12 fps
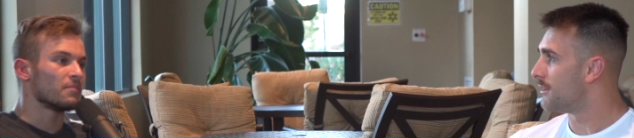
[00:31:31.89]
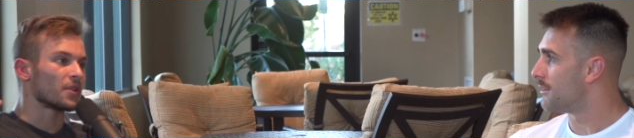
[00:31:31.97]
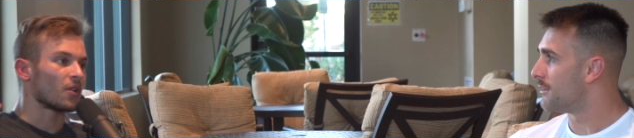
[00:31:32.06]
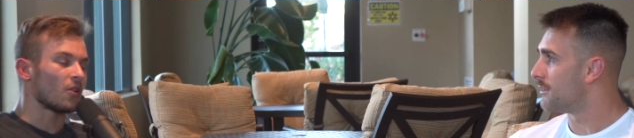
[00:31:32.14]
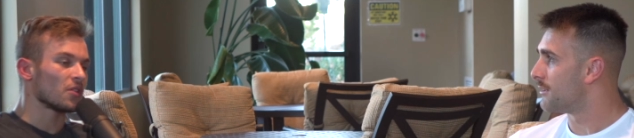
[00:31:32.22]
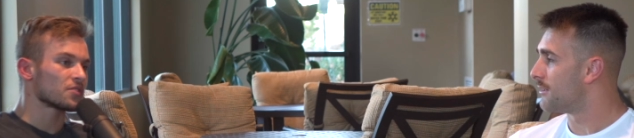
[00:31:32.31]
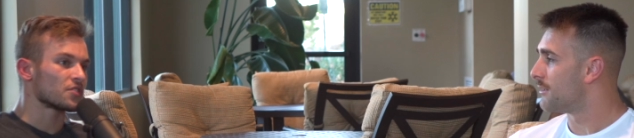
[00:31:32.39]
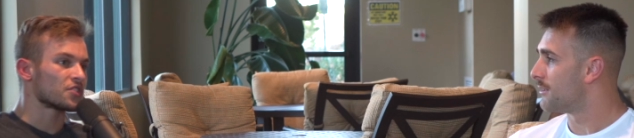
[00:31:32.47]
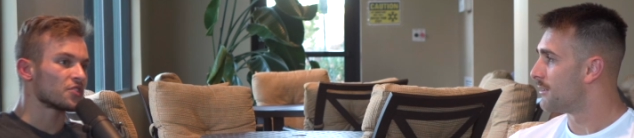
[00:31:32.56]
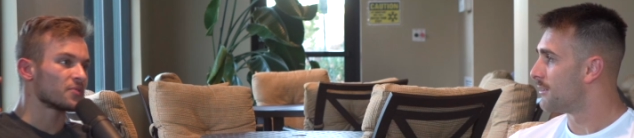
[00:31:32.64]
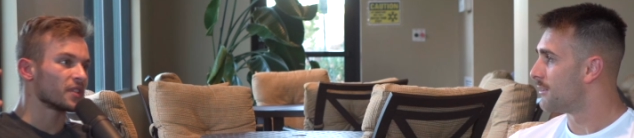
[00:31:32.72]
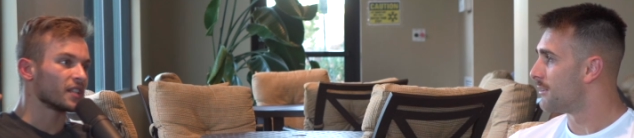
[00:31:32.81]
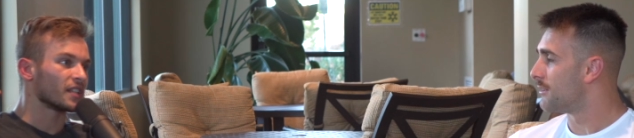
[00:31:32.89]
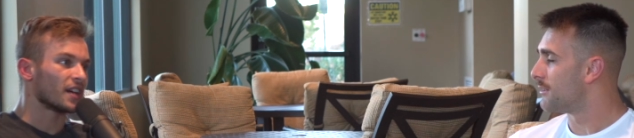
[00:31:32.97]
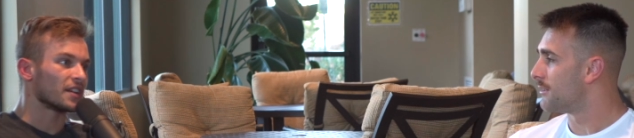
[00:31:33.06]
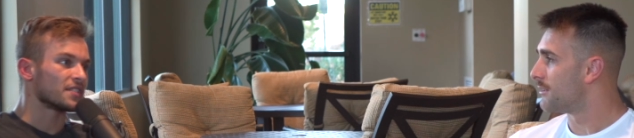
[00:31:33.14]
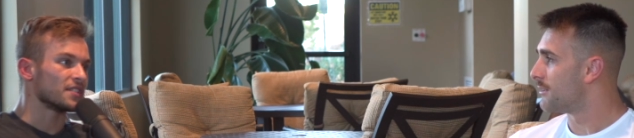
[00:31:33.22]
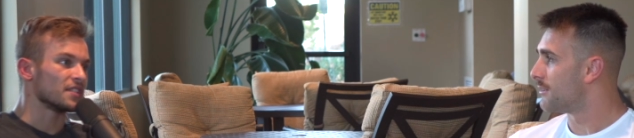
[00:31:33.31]
Speaker 1: But also, she really
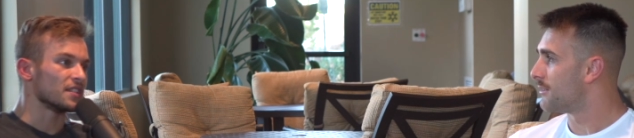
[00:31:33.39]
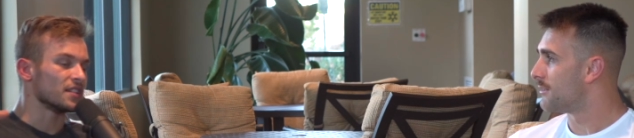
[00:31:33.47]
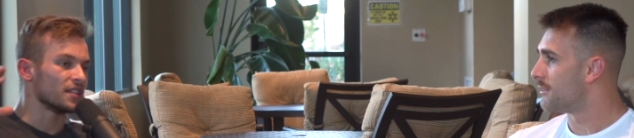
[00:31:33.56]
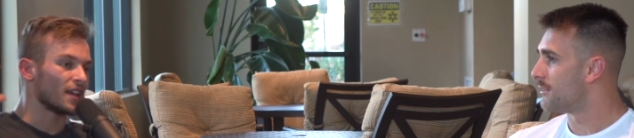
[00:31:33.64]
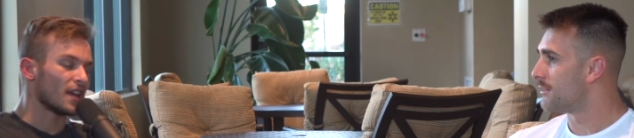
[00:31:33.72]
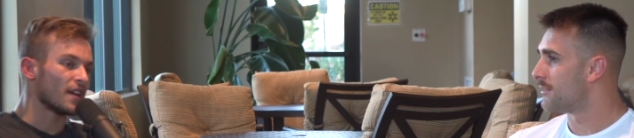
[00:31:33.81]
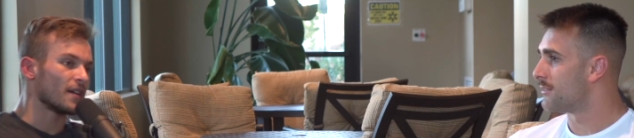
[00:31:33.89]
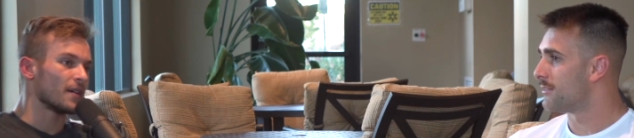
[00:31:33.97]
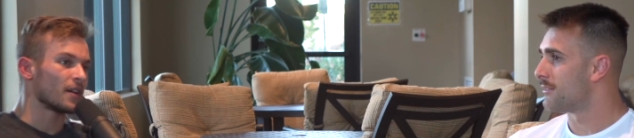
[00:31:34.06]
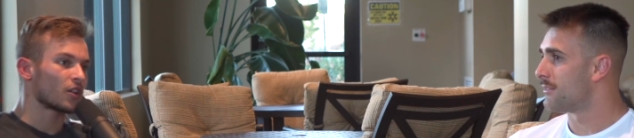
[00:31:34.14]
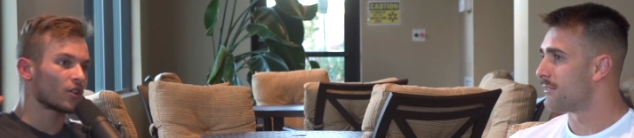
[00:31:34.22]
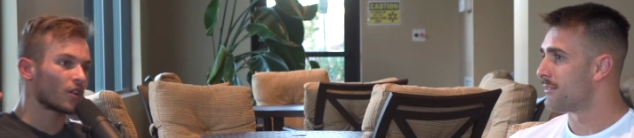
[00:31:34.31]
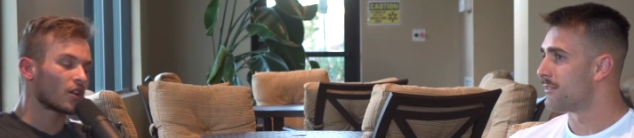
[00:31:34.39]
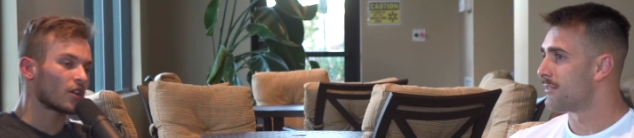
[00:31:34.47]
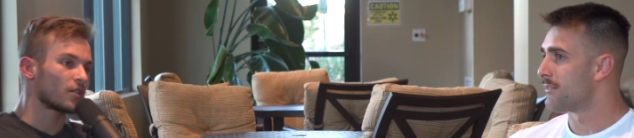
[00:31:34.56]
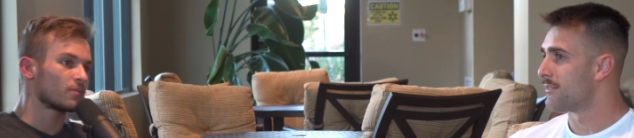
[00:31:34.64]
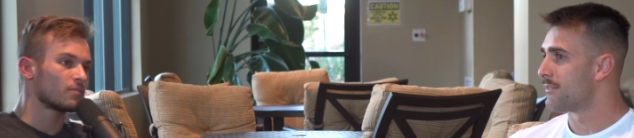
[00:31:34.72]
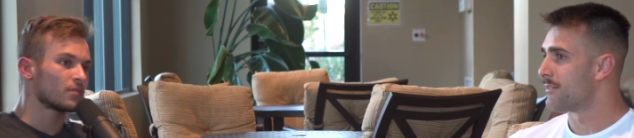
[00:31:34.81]
likes the
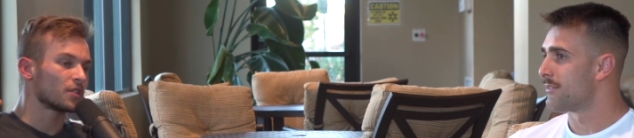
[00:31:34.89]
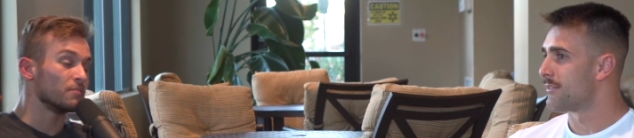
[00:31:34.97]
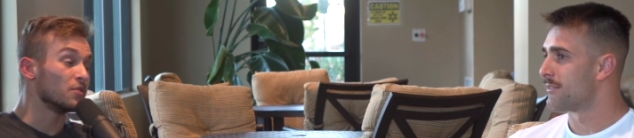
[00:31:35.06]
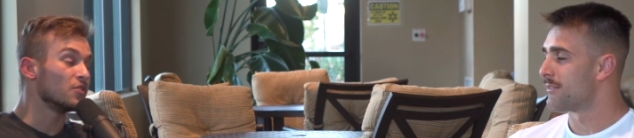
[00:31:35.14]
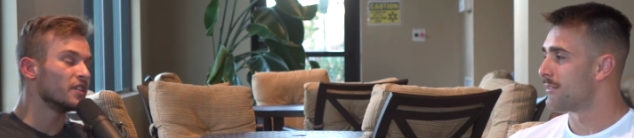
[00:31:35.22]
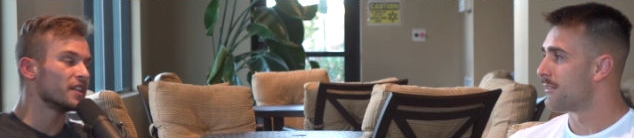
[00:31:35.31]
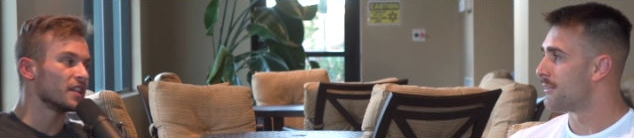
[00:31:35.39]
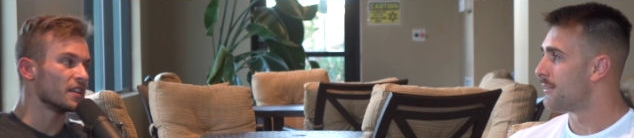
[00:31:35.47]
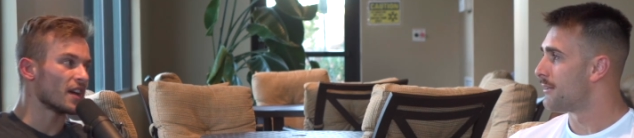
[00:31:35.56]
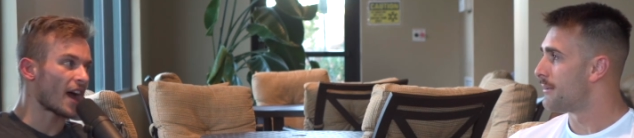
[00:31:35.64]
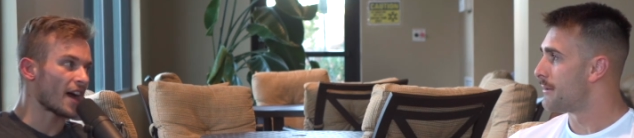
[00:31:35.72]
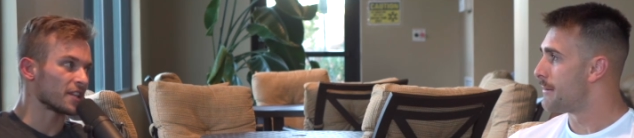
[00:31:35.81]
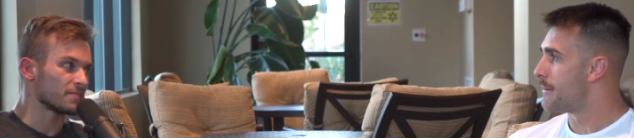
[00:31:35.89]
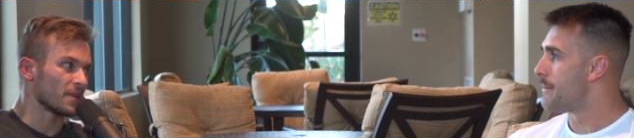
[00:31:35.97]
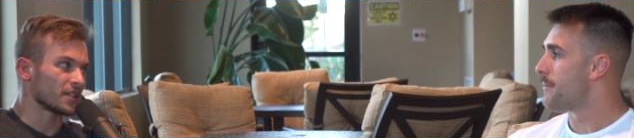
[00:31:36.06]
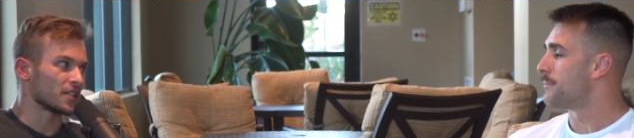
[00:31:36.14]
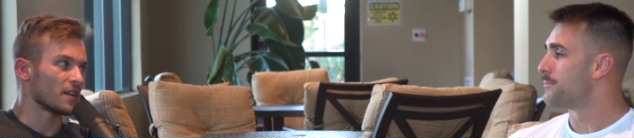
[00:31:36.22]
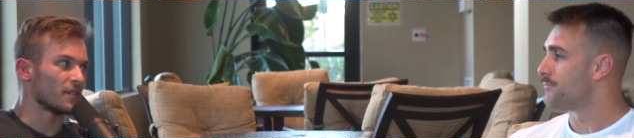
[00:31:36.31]
community
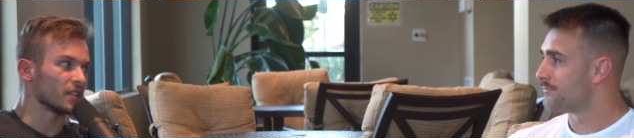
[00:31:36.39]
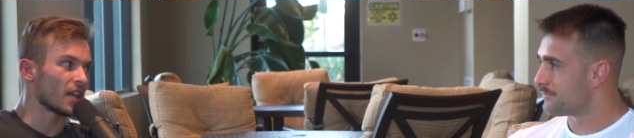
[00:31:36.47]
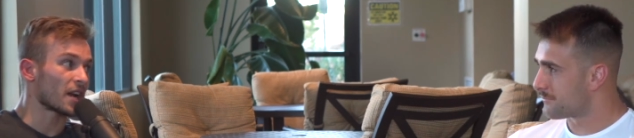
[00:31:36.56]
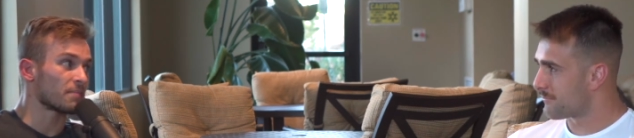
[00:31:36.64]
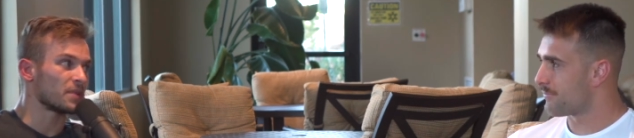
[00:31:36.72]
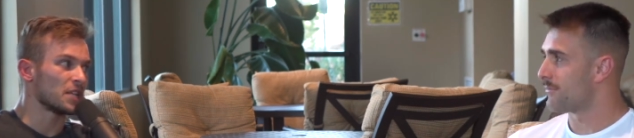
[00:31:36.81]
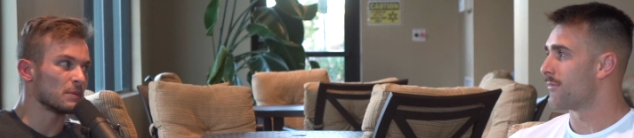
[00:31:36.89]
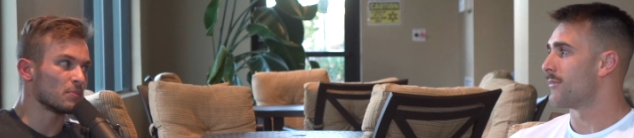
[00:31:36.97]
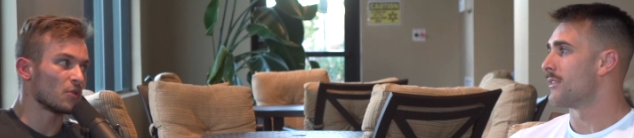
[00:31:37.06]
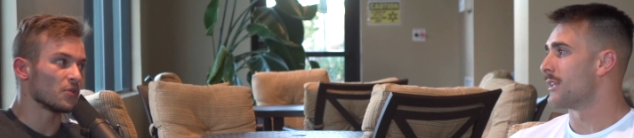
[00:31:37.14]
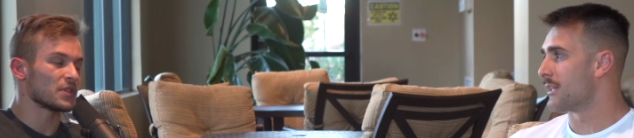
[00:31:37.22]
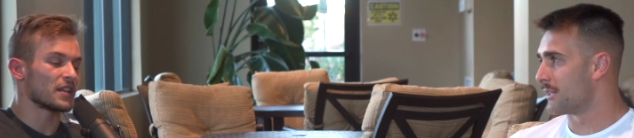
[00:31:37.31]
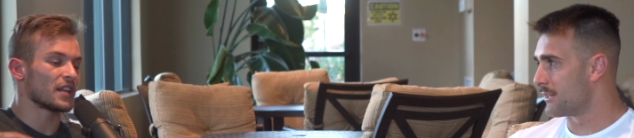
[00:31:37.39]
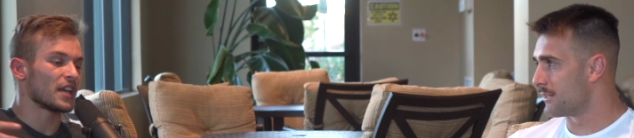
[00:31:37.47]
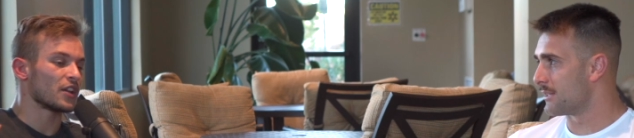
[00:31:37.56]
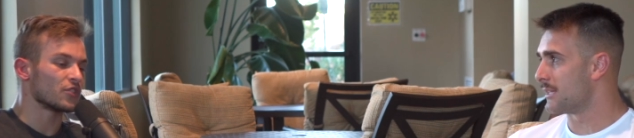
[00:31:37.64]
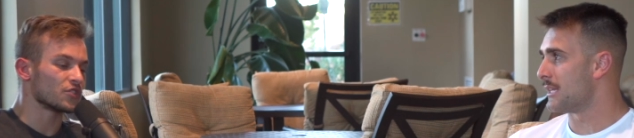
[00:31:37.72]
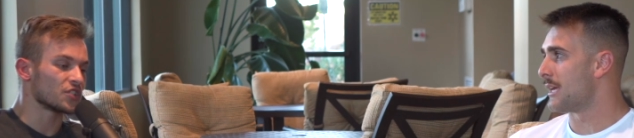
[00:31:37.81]
aspect of it. A lot of people, that
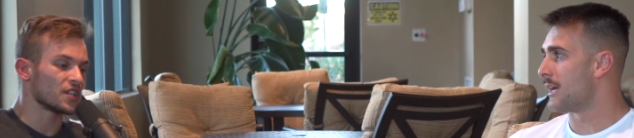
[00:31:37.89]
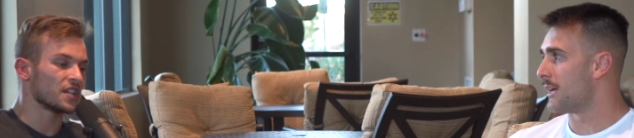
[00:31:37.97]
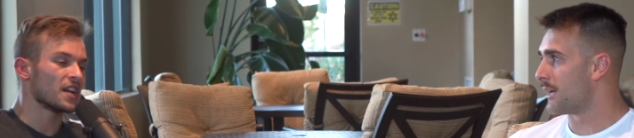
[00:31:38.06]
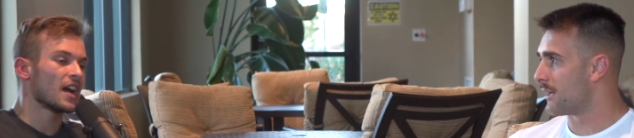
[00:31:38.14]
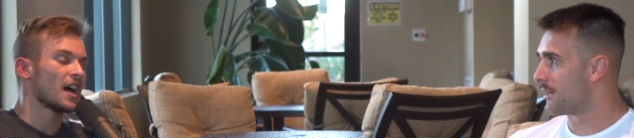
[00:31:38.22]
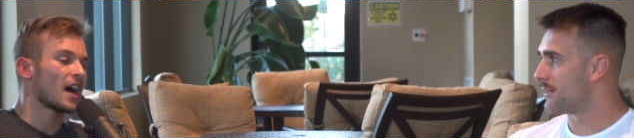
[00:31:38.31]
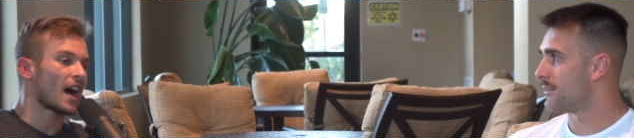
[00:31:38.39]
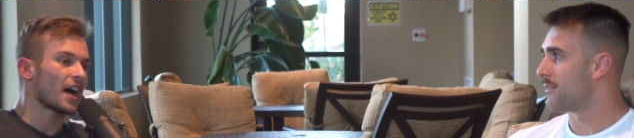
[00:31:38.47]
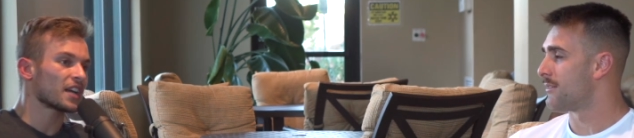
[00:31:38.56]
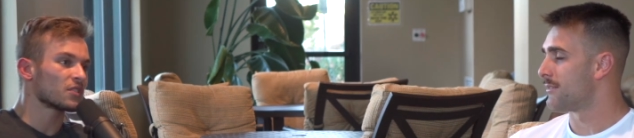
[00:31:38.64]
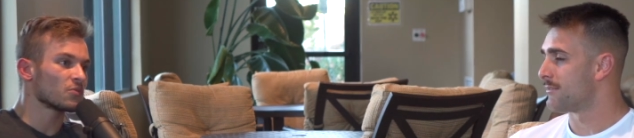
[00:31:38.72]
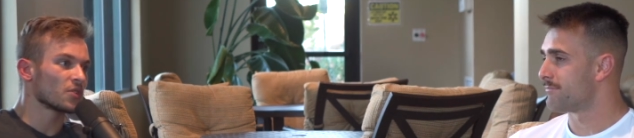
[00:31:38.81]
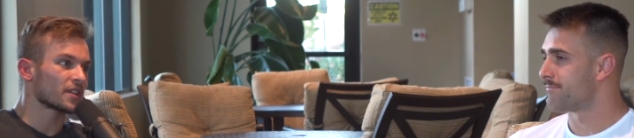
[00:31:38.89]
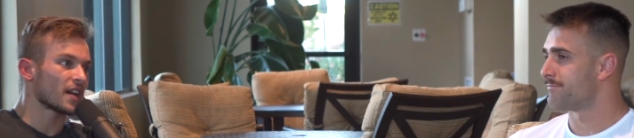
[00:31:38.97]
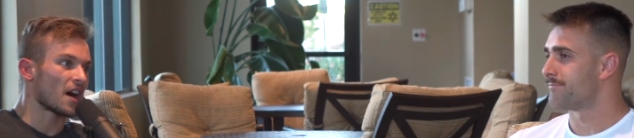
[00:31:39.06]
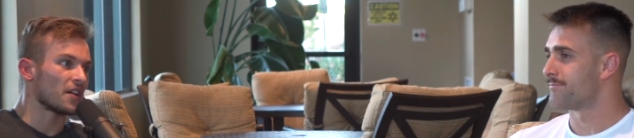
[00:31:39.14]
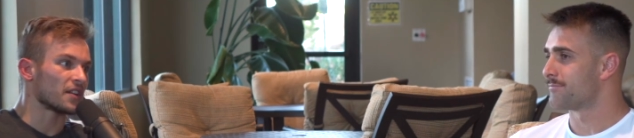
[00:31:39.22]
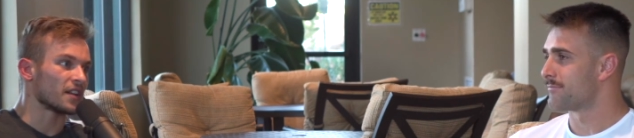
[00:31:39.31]
energy. Yeah. I can work
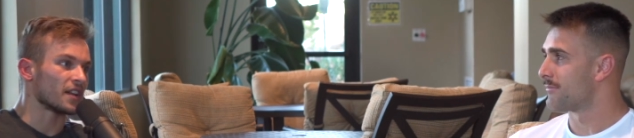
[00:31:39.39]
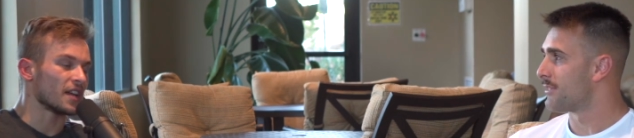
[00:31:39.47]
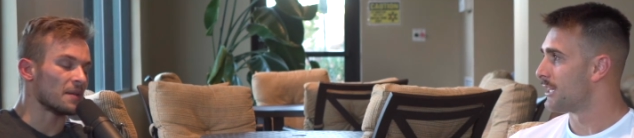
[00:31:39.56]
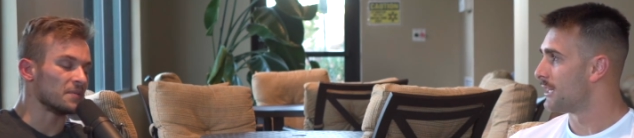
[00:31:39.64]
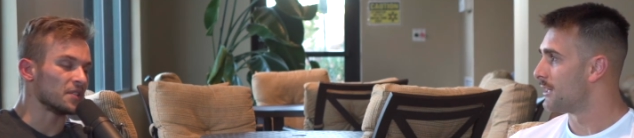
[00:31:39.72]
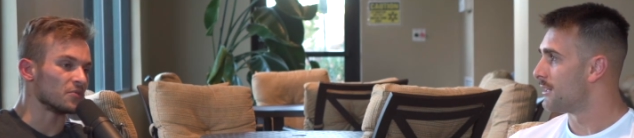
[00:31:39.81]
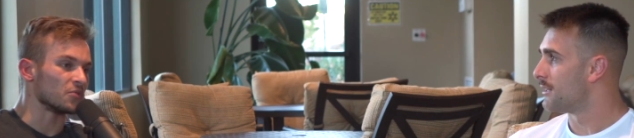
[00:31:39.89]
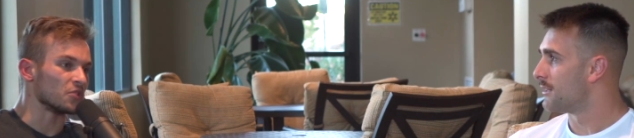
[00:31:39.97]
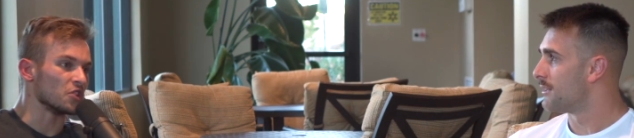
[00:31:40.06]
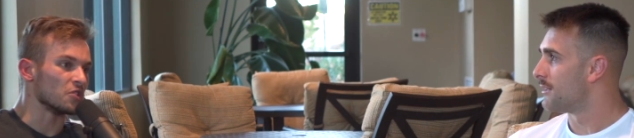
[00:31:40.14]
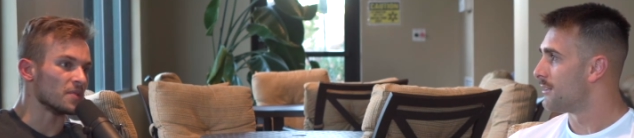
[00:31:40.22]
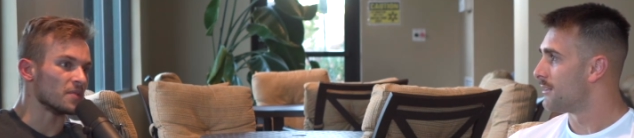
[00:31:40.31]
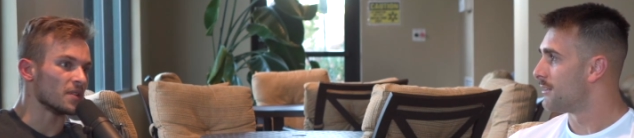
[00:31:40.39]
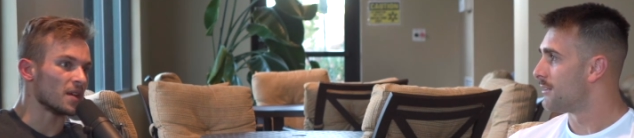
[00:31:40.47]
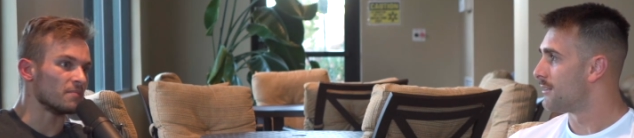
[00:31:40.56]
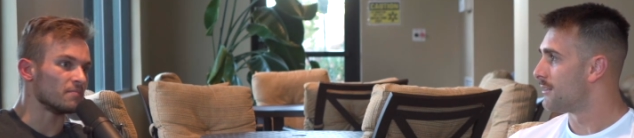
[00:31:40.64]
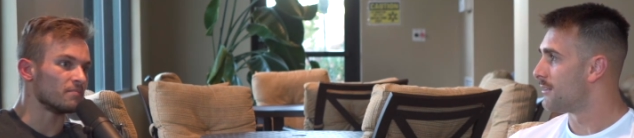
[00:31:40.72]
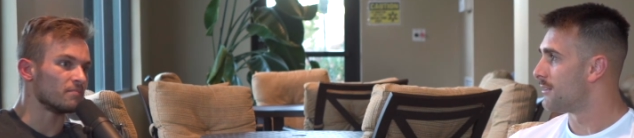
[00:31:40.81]
out in an empty room and,
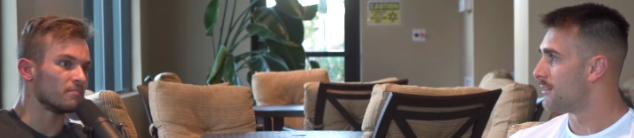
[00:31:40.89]
and